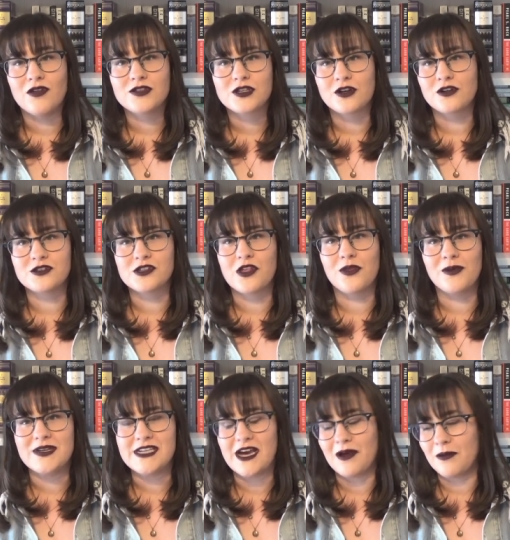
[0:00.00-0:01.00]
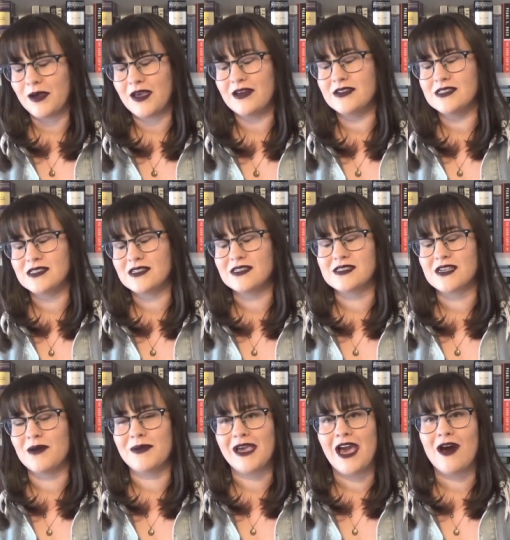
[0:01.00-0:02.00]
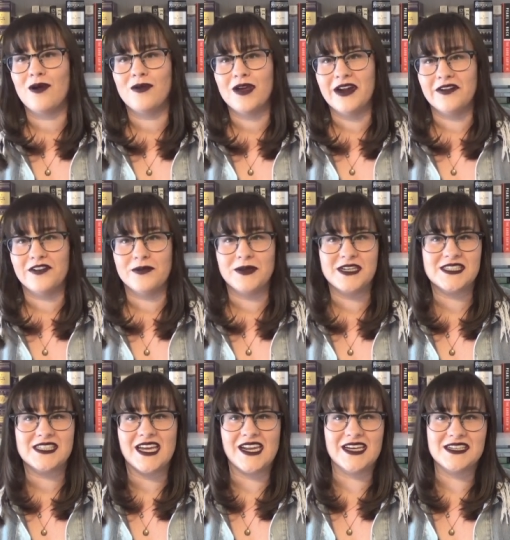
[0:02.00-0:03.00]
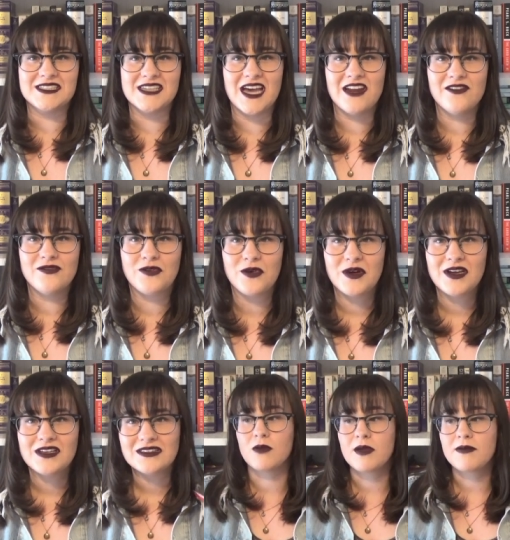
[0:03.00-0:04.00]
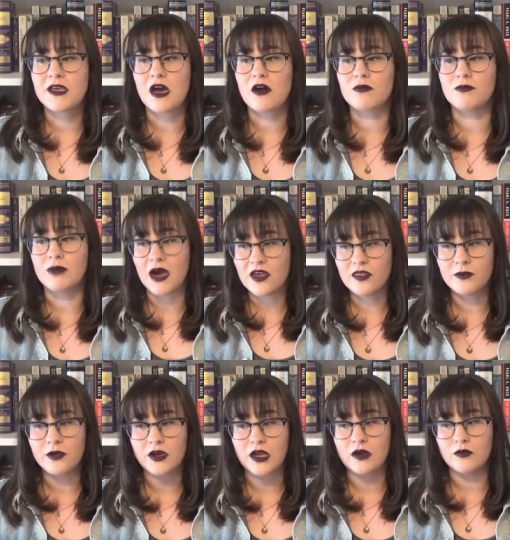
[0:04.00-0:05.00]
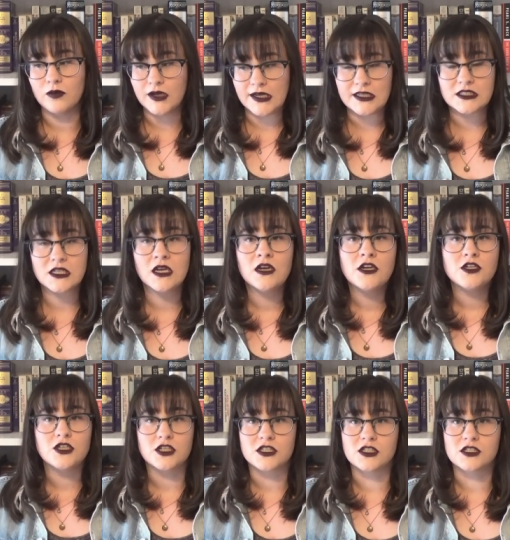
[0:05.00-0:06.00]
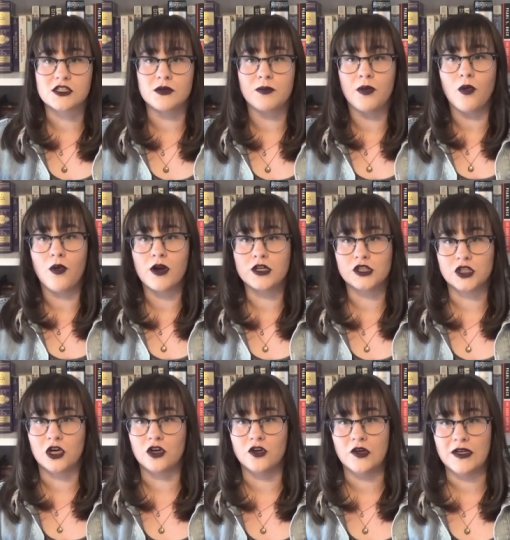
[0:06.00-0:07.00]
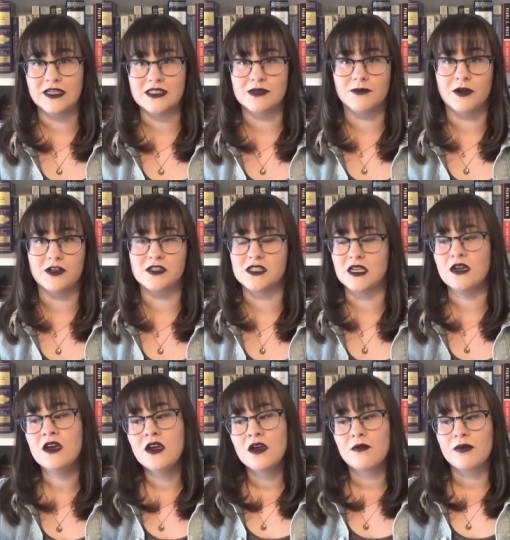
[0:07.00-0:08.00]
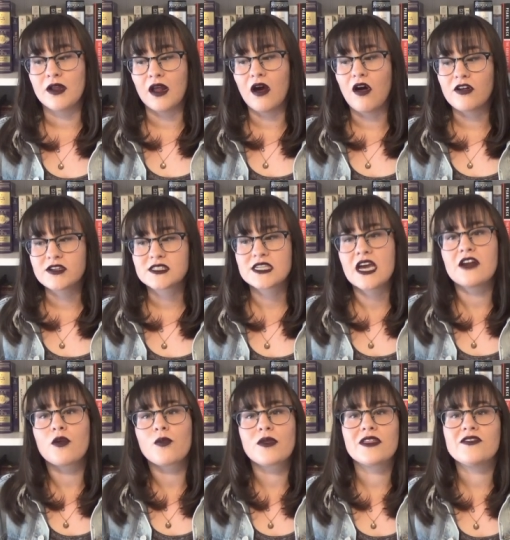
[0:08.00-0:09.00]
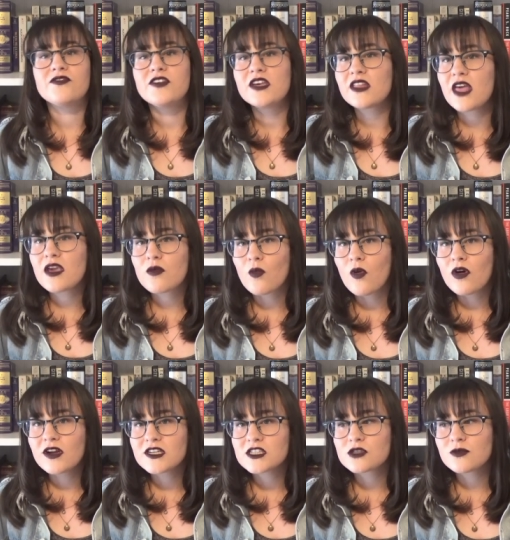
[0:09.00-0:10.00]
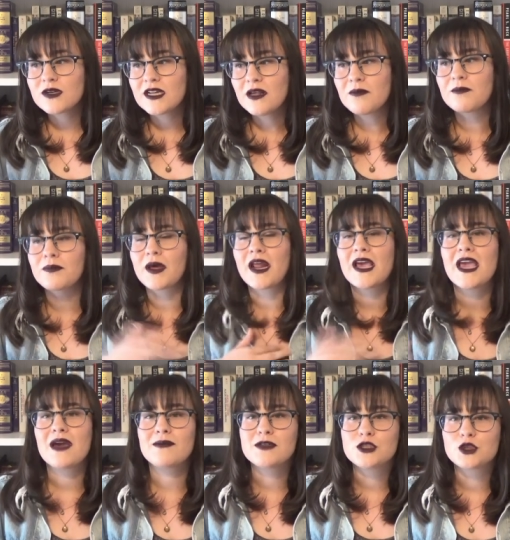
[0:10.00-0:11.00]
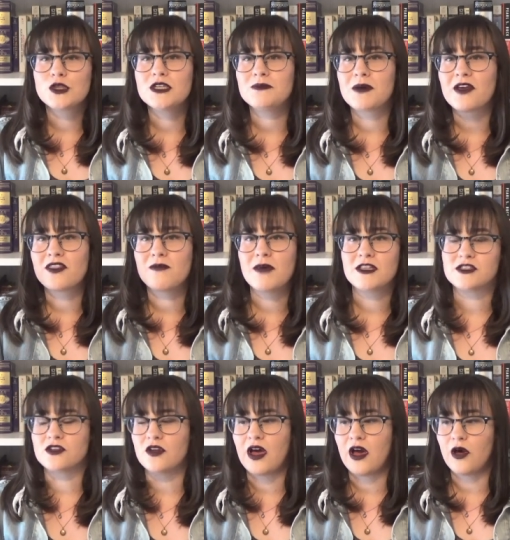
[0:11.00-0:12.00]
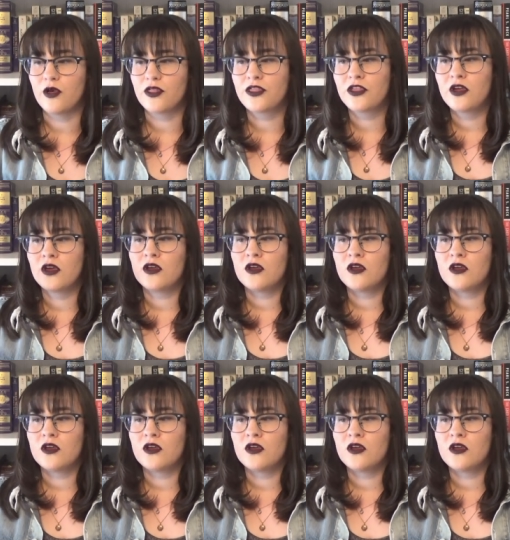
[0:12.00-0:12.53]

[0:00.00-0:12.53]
Turtles All the Way Down because it's coming out and everybody's getting excited for it. So maybe I'll buy the book and read it just to support John Green as a person, but honestly, I don't really feel like wanting to read it, but I am intrigued by the mental health